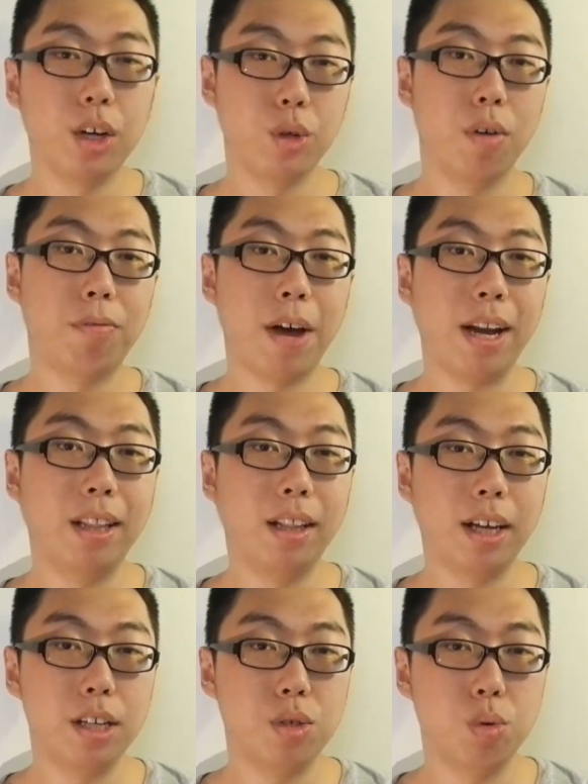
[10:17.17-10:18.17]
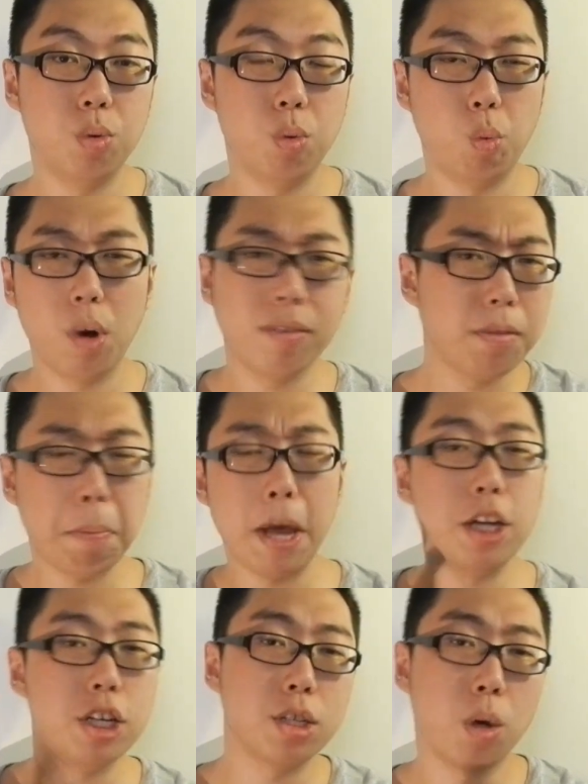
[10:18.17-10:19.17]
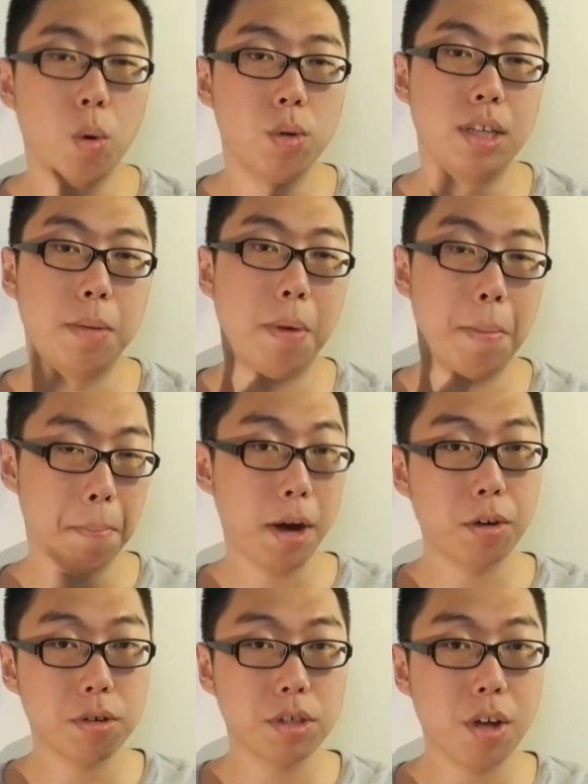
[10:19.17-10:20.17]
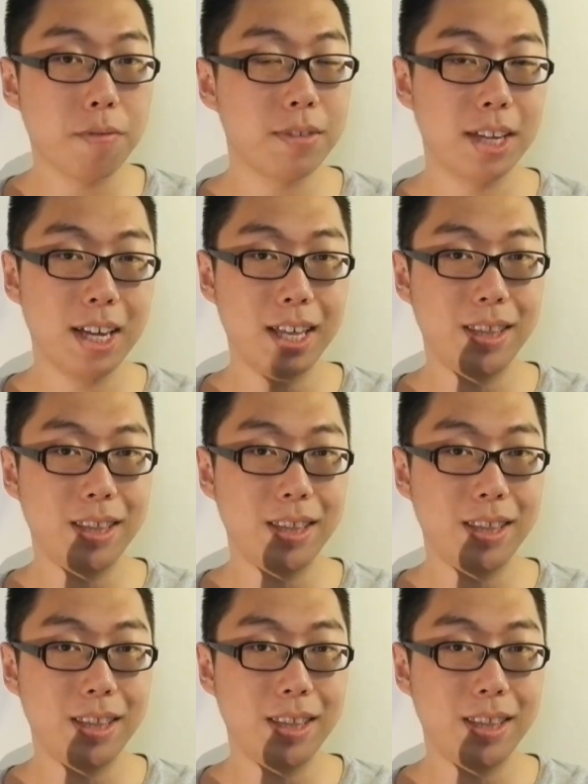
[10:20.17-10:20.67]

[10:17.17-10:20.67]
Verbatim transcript: You'll find a link to one of the pages hosted by Microsoft